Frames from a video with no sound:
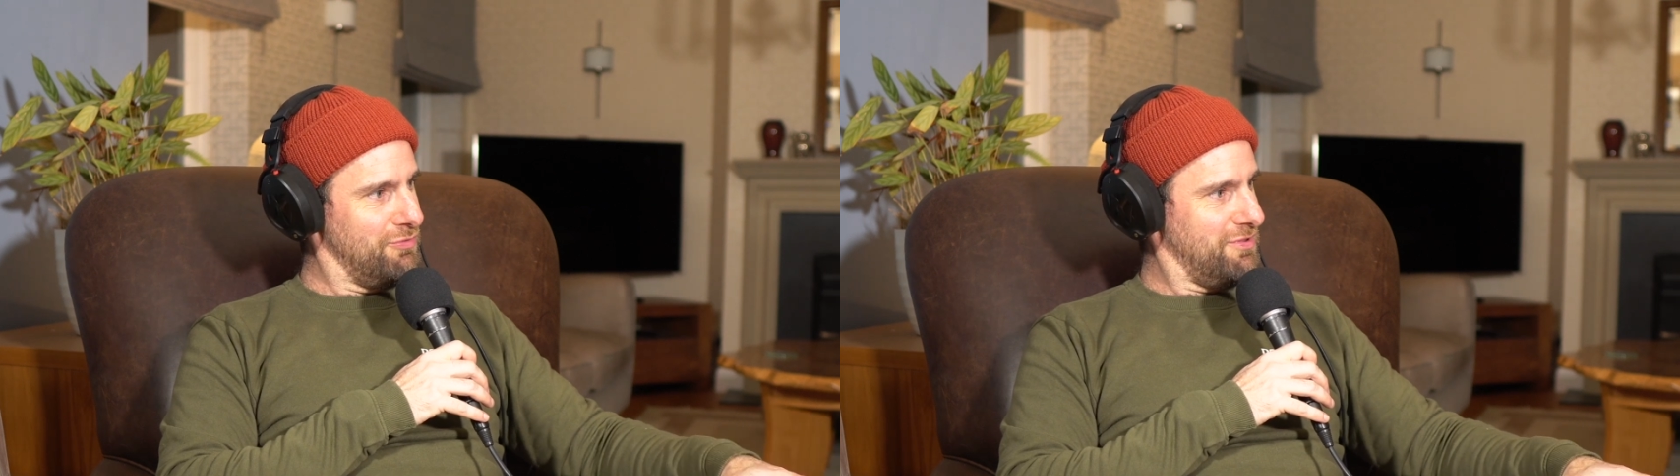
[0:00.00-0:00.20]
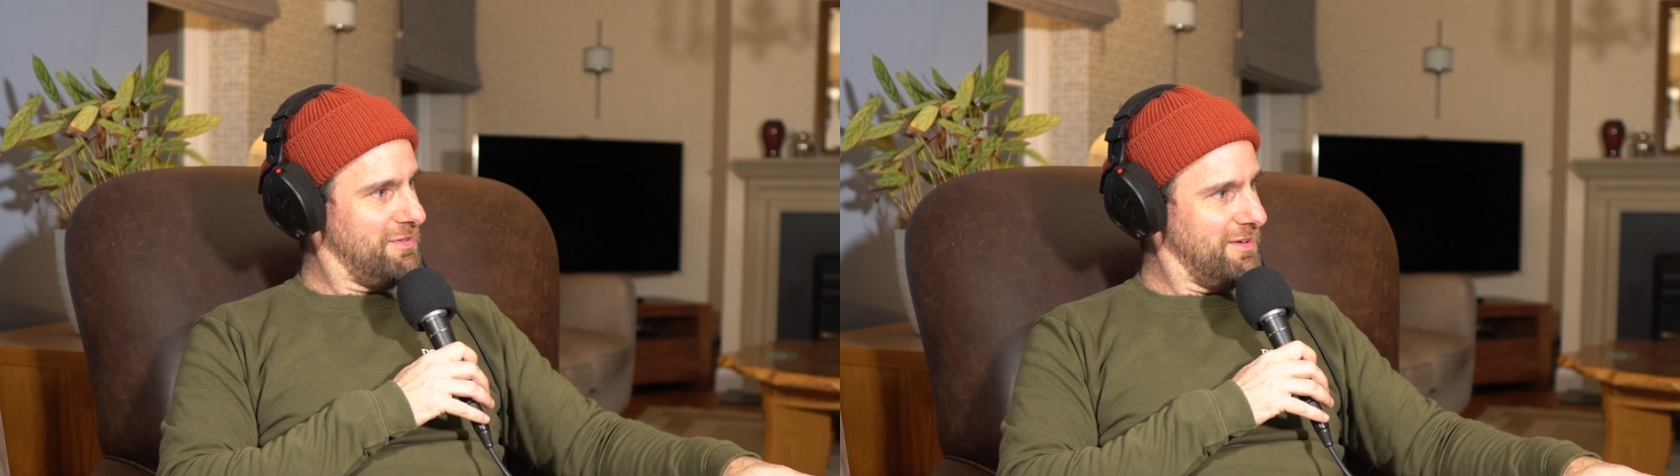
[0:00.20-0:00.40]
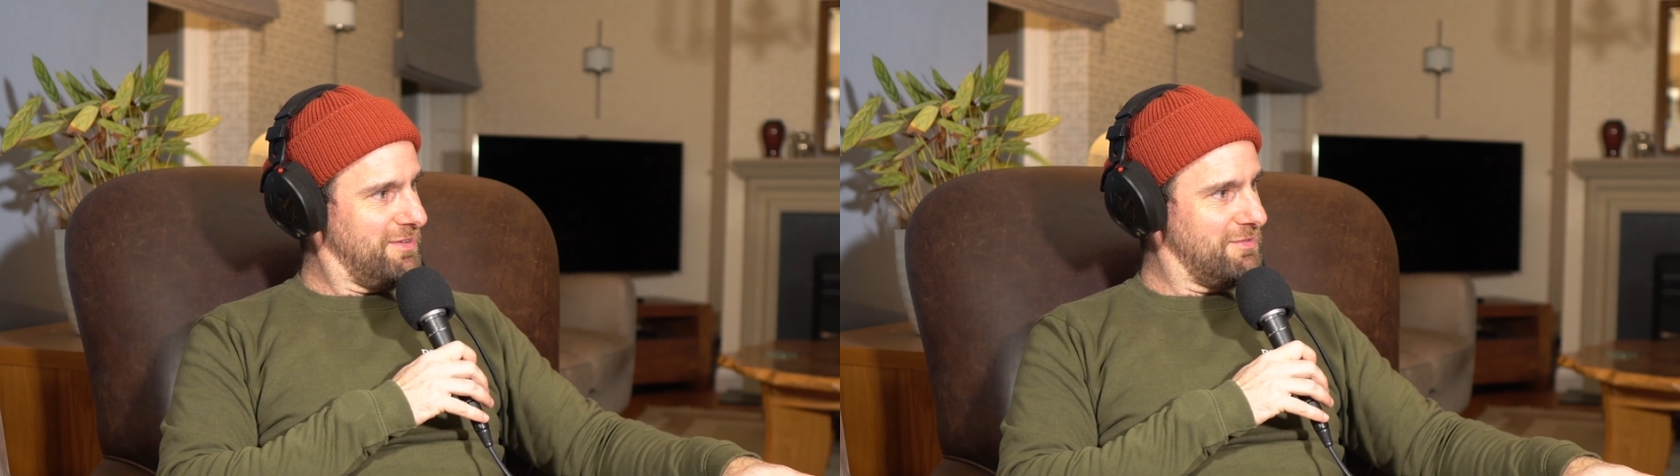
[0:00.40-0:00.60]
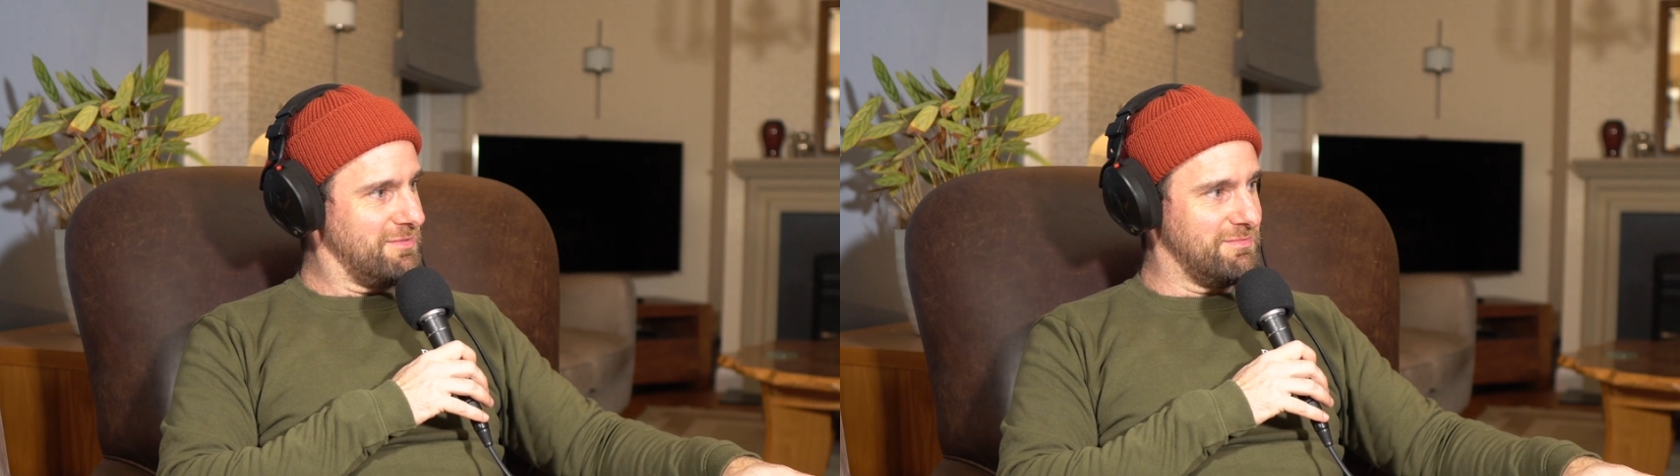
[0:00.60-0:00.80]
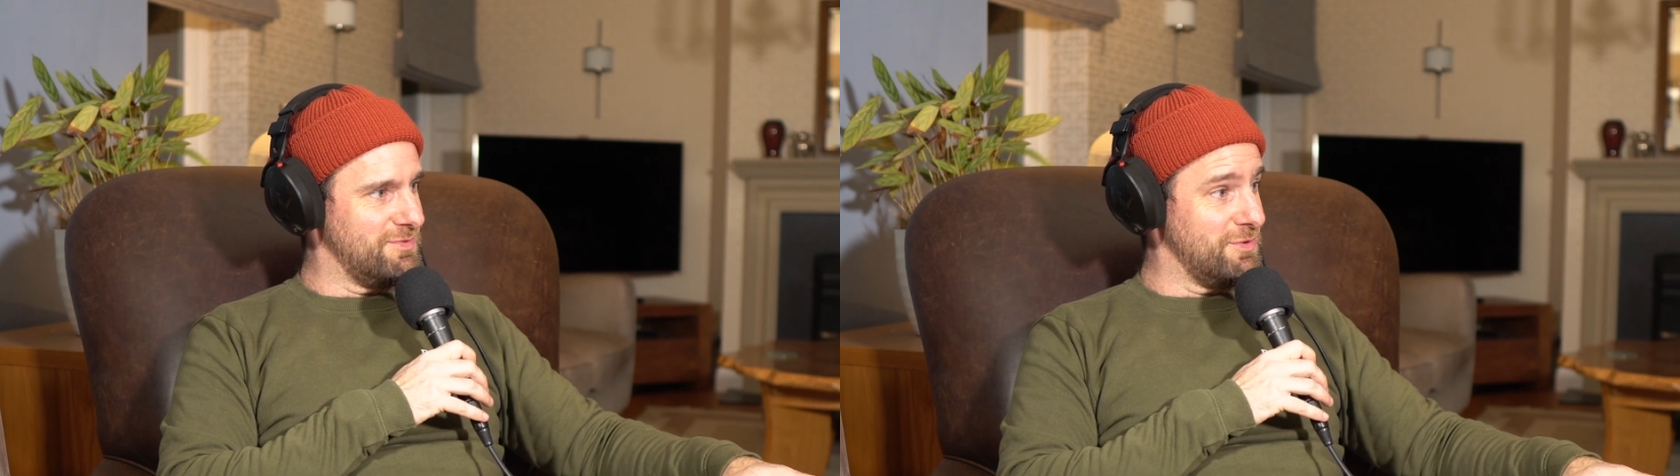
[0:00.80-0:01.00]
which I think
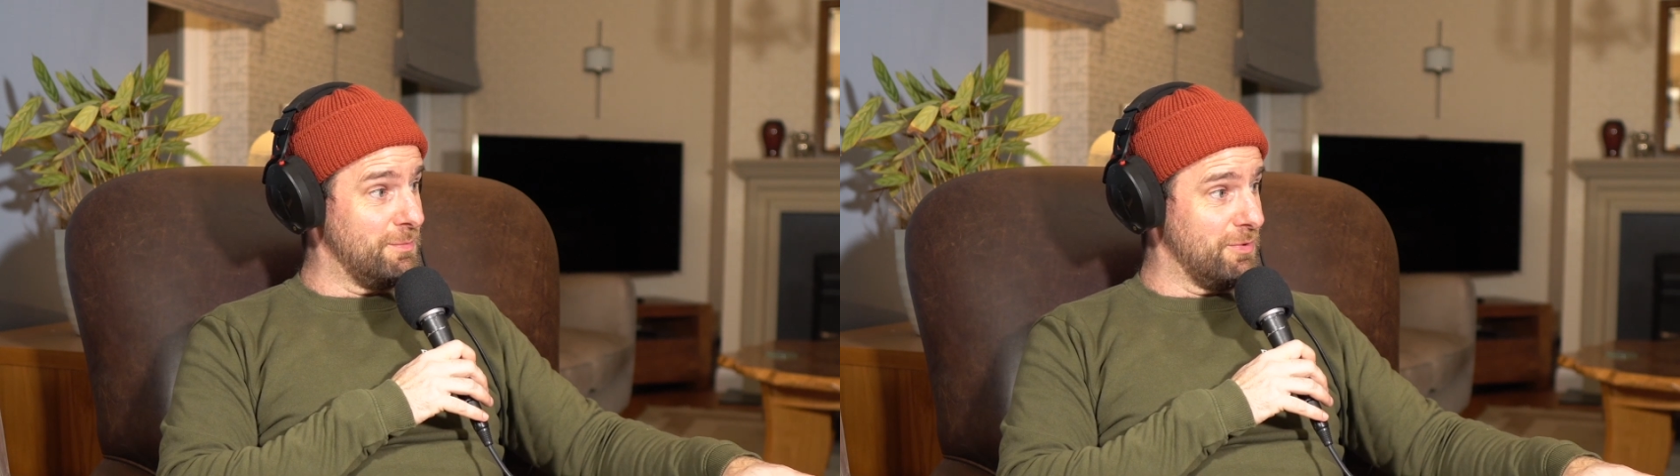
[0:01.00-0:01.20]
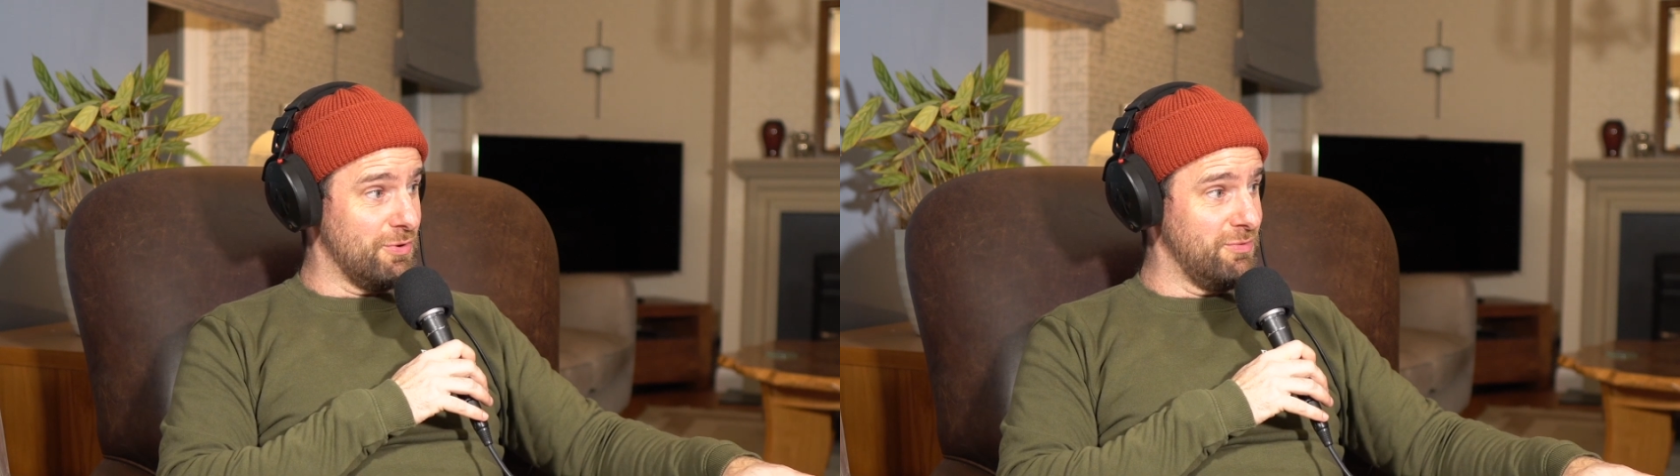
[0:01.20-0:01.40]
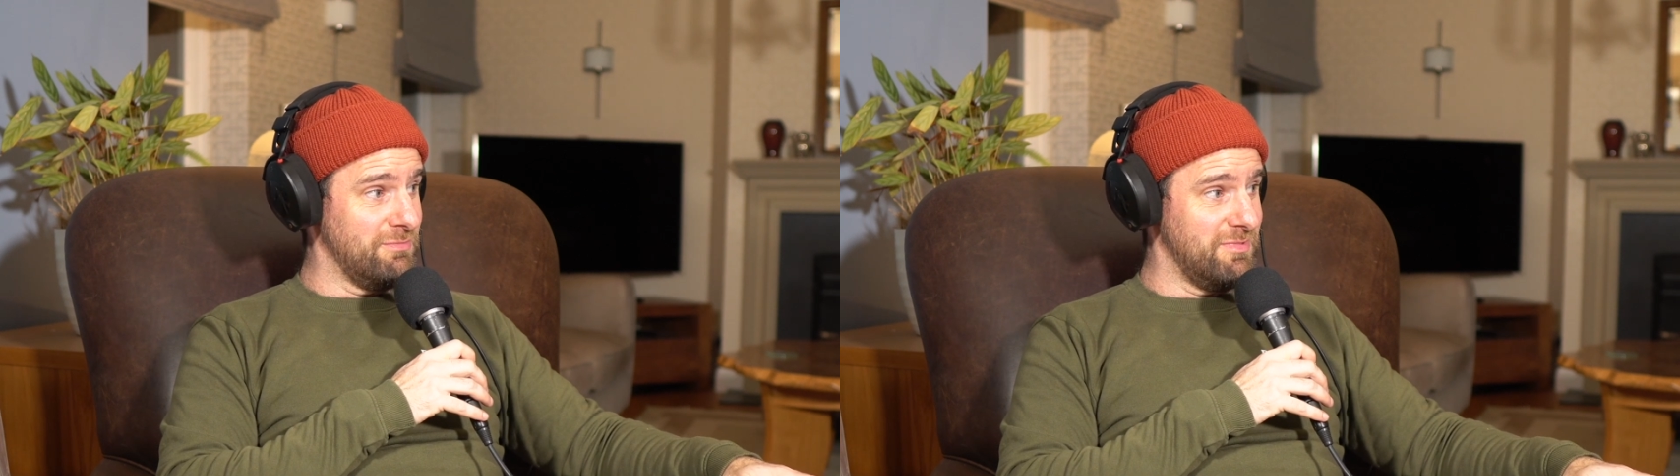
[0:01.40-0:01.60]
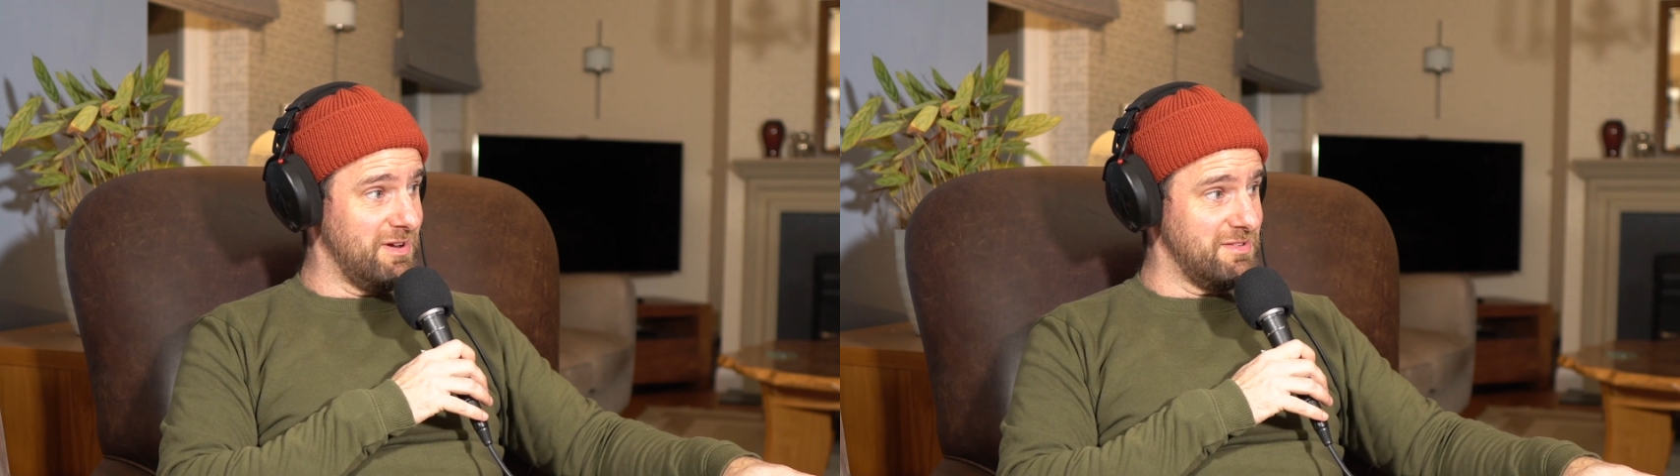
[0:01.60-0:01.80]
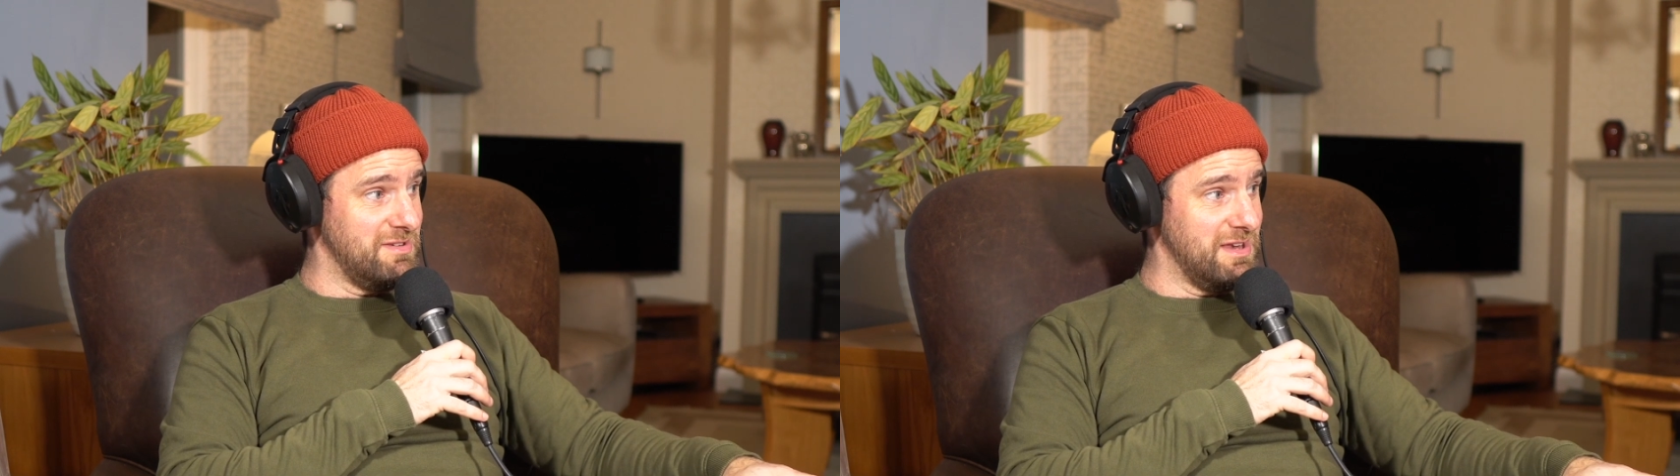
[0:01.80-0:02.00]
is super cool.
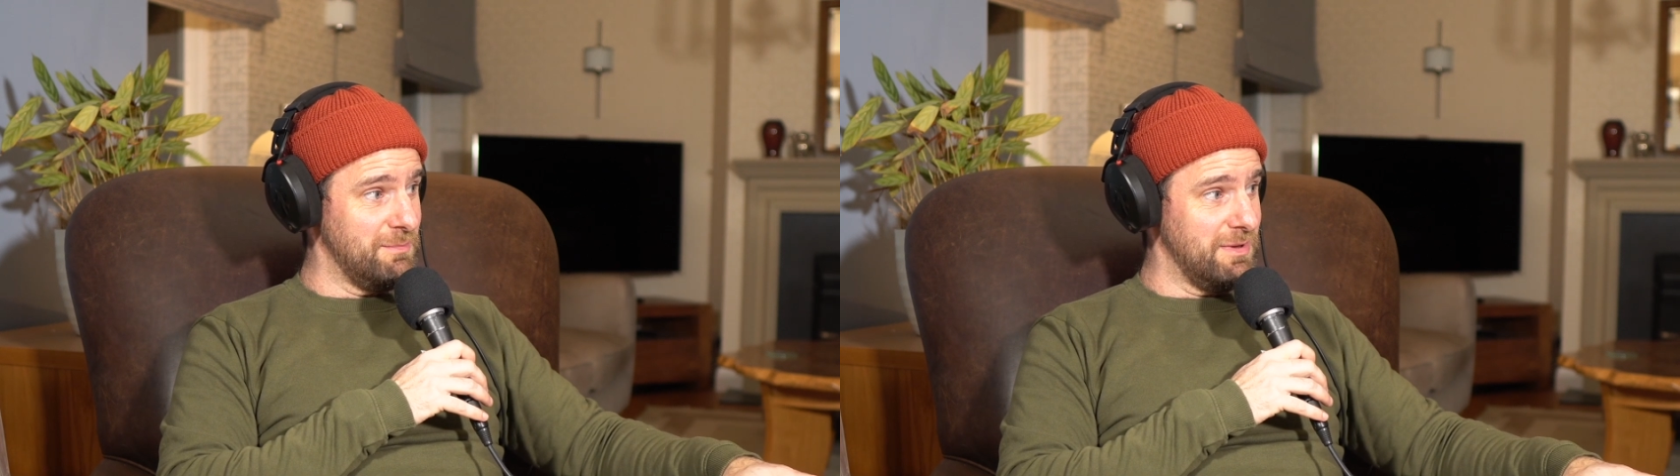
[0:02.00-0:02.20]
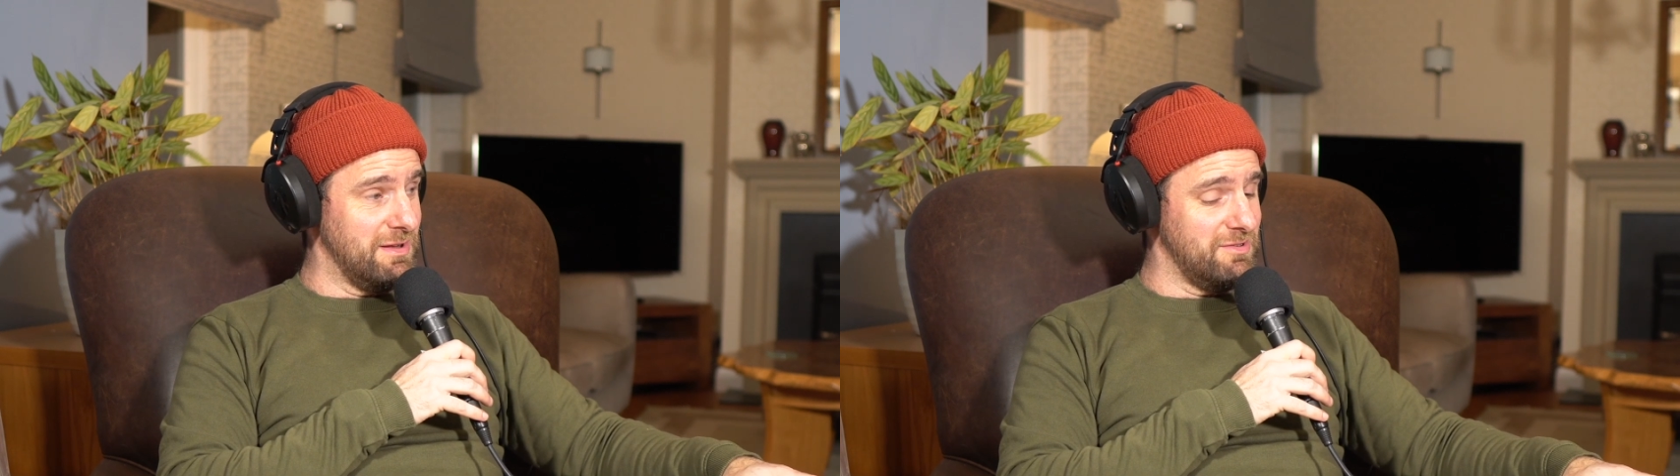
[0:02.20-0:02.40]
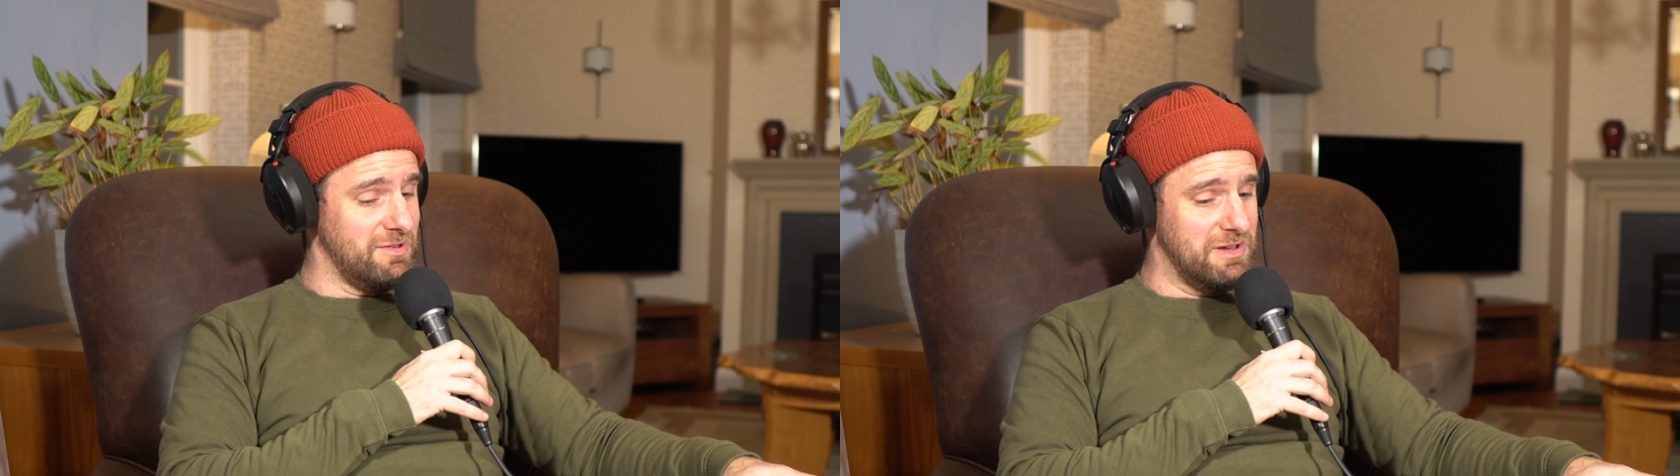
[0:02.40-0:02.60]
Nice, neat bit of design.